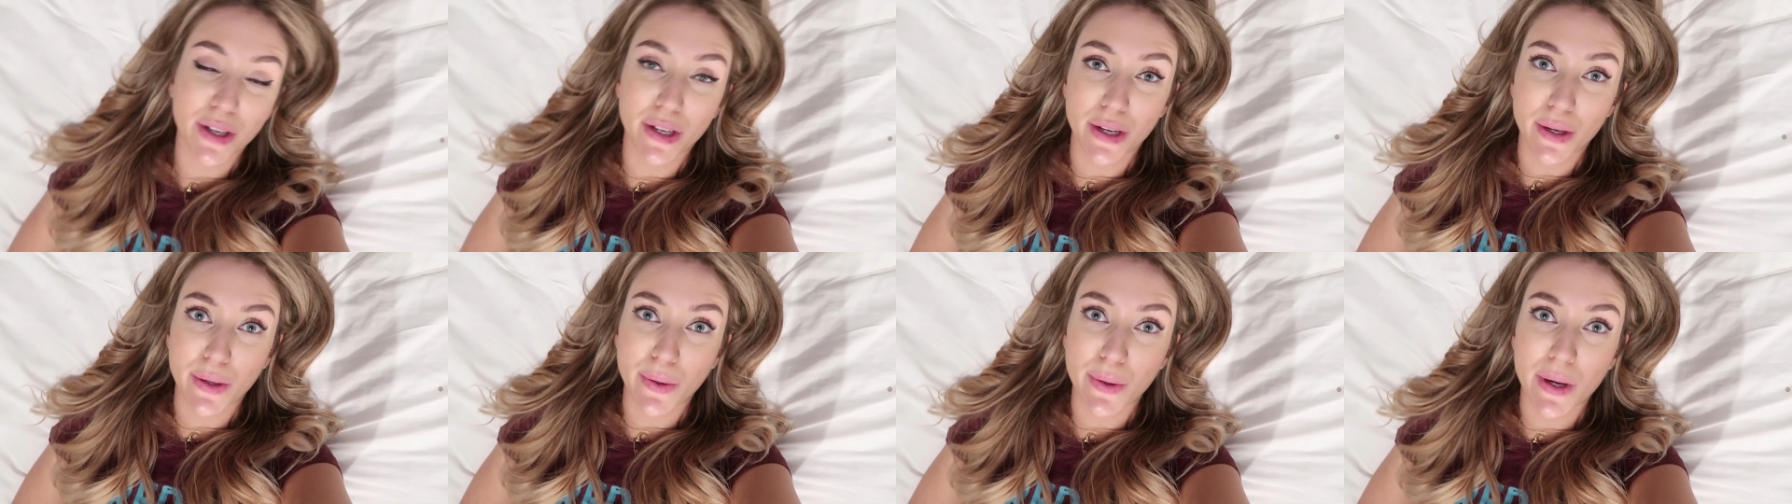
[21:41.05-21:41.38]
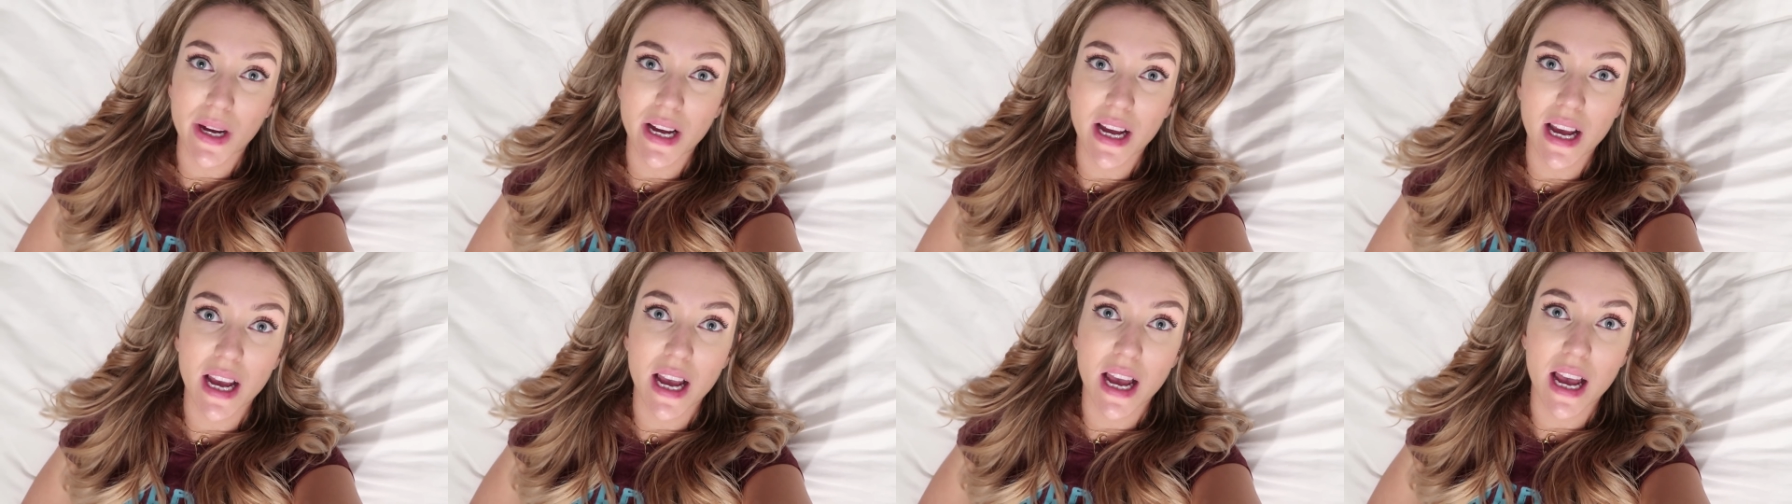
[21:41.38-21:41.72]

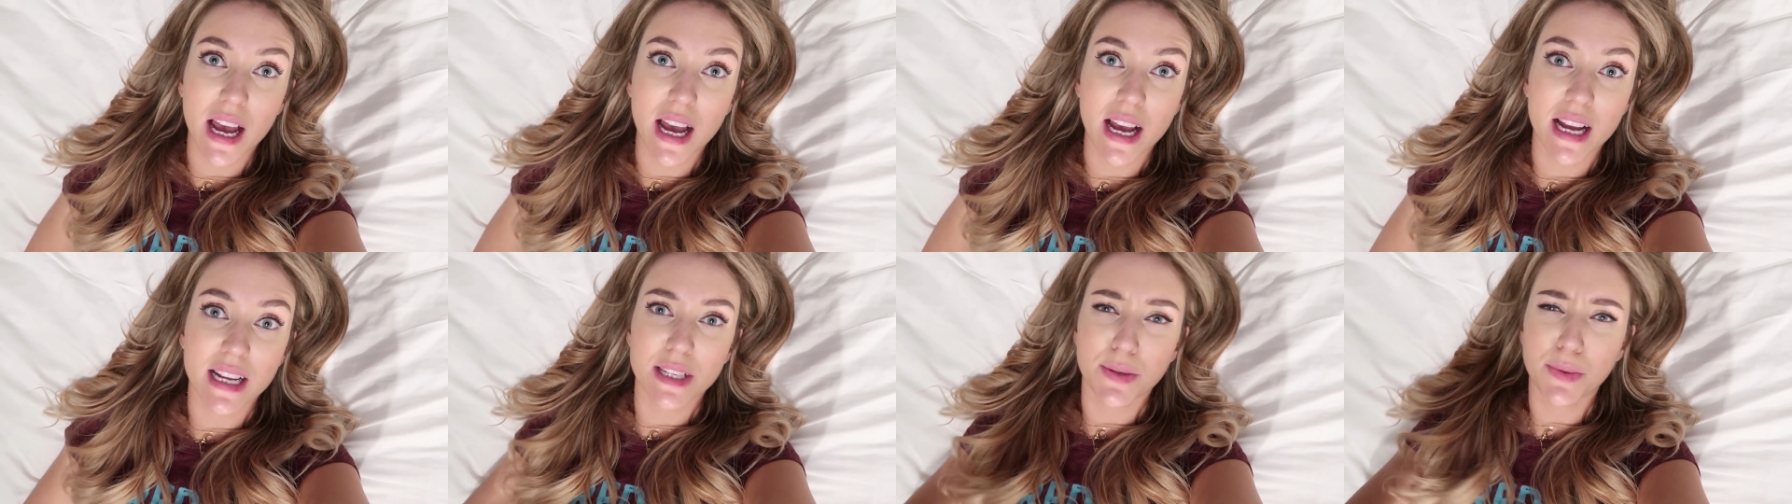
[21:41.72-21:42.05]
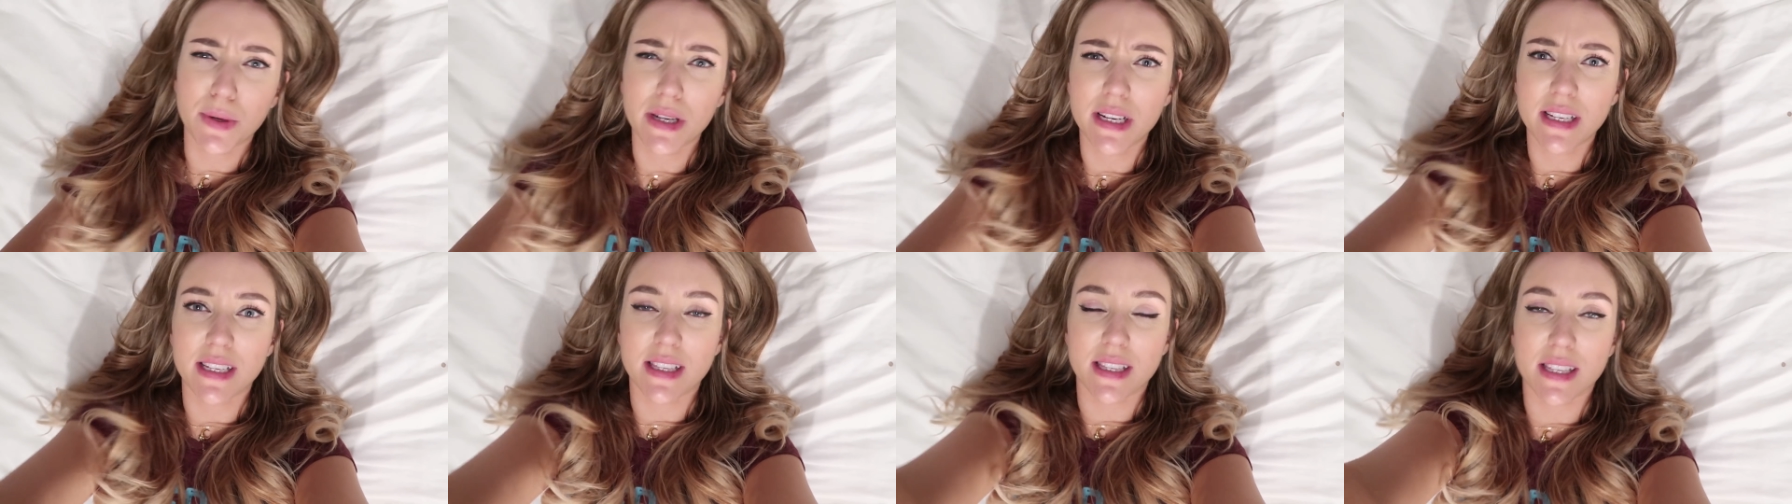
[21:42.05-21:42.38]
go and
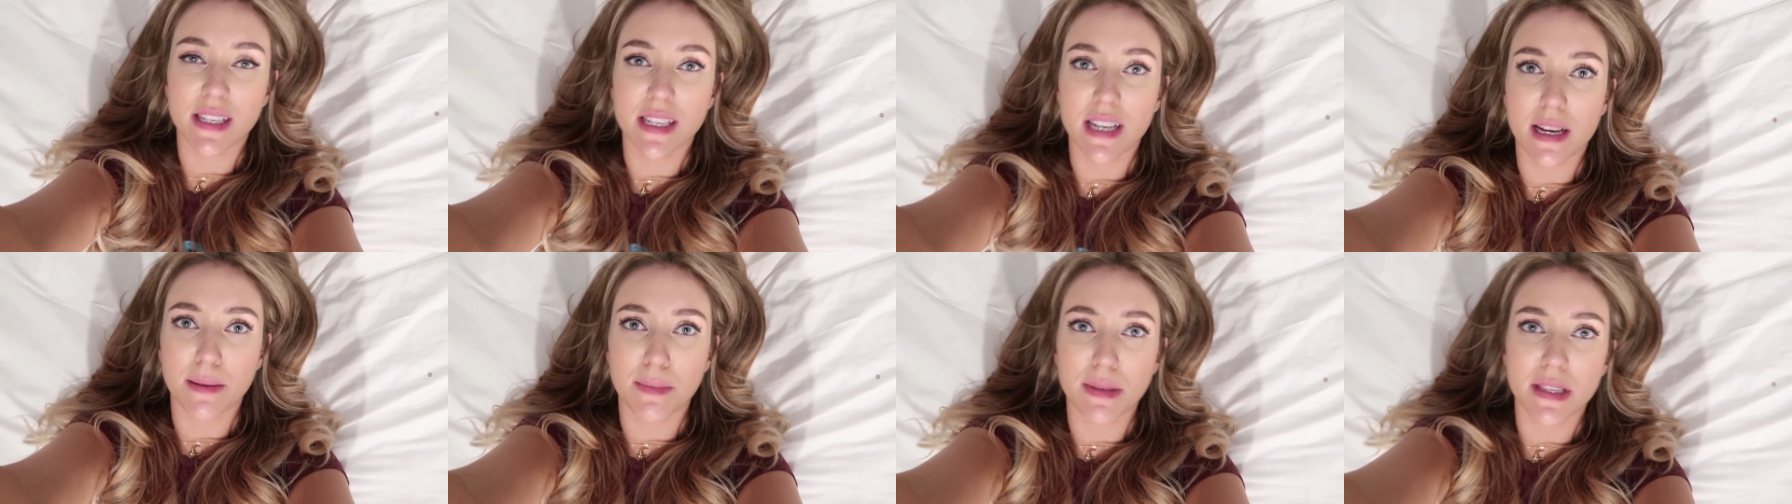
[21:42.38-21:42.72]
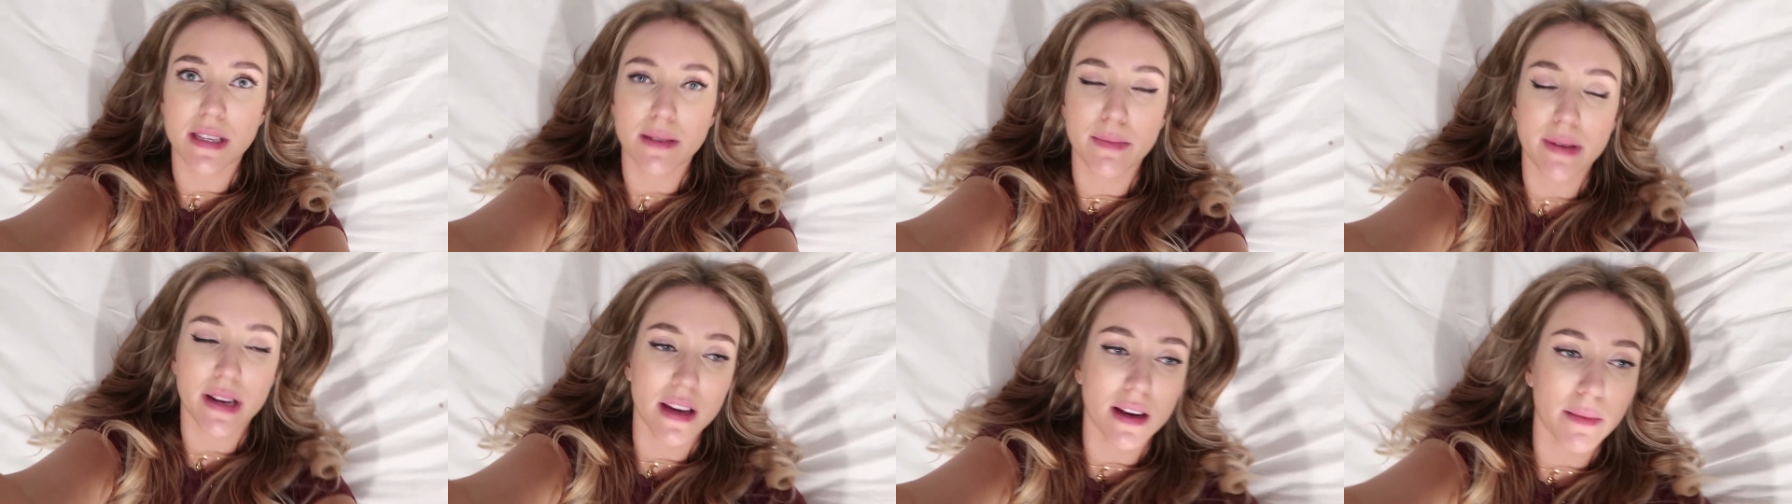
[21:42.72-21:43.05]
what is the time?
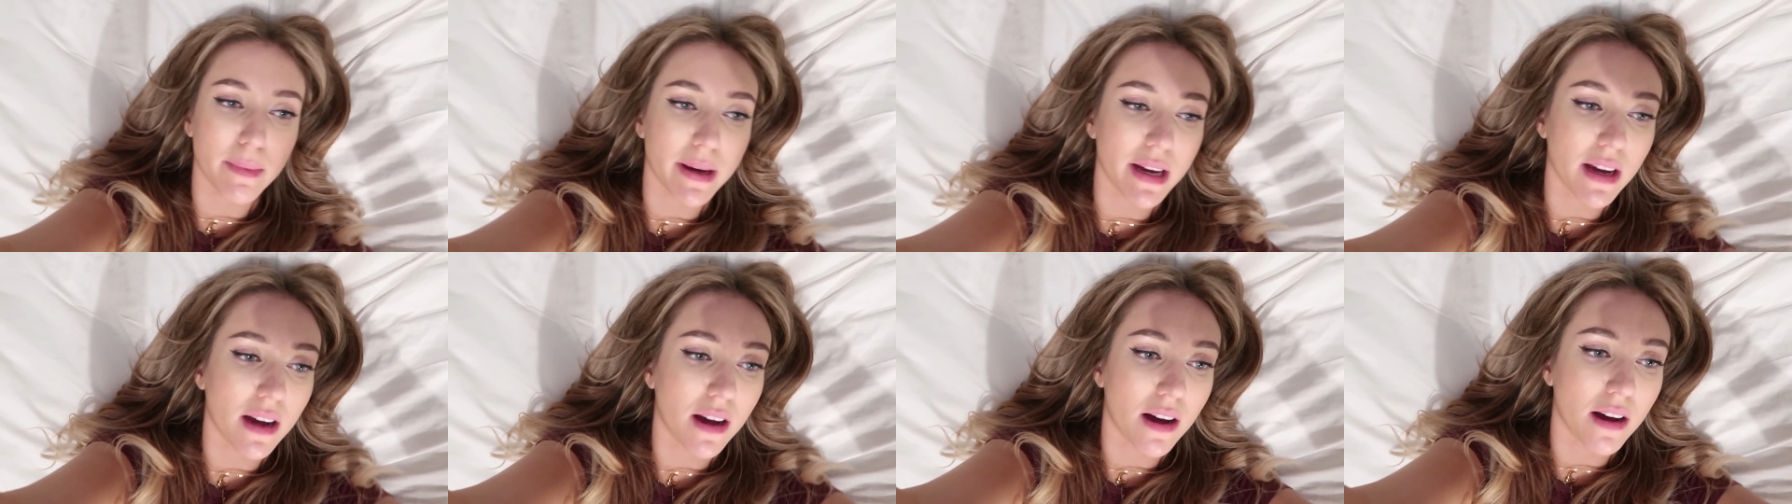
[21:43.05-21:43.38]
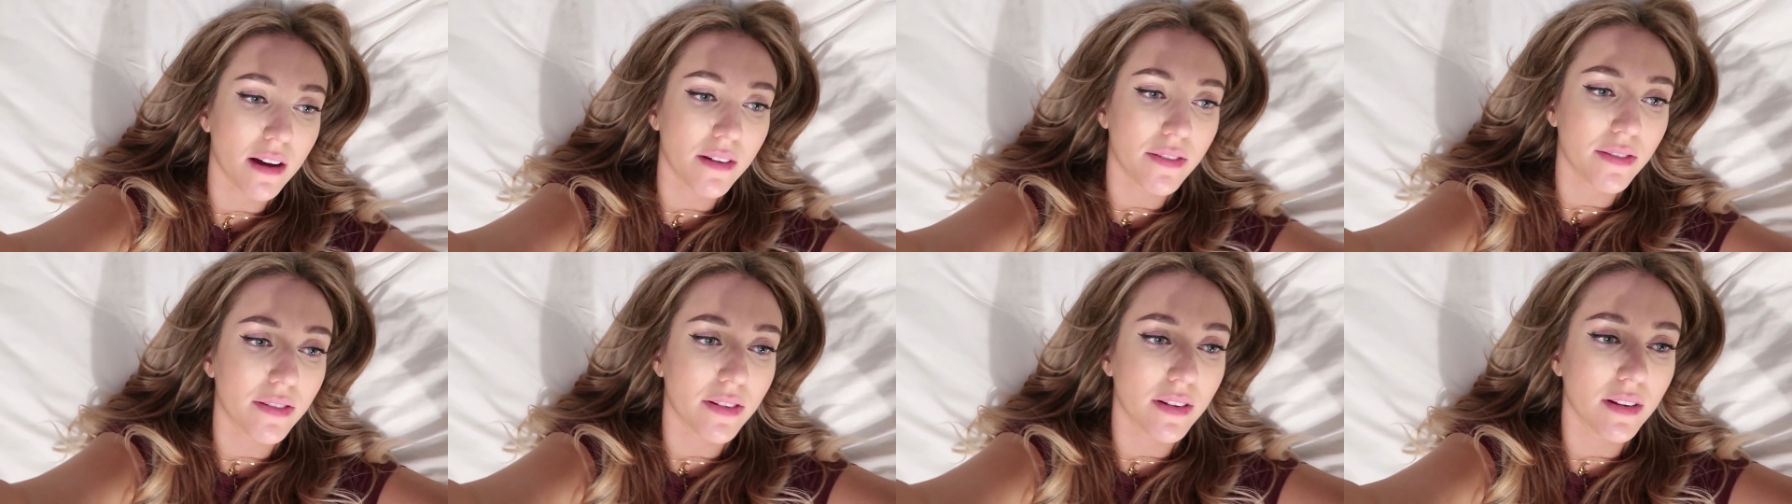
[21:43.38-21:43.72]
Is it about like about
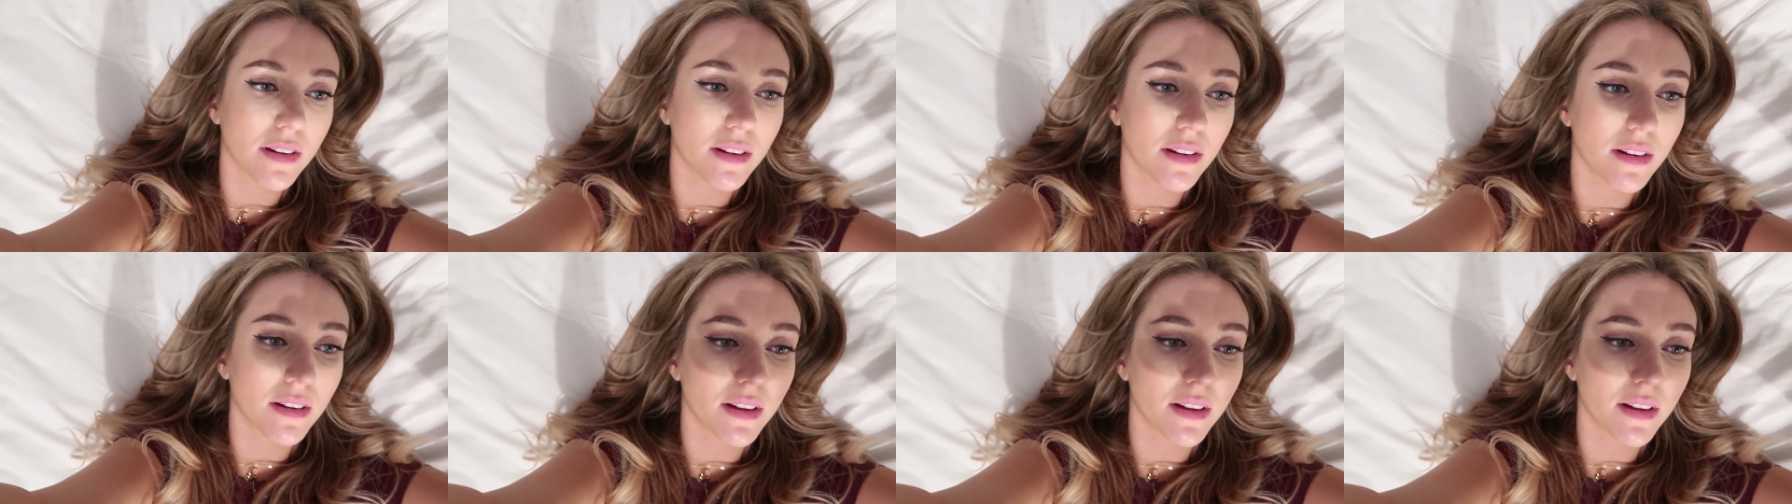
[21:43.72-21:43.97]
half?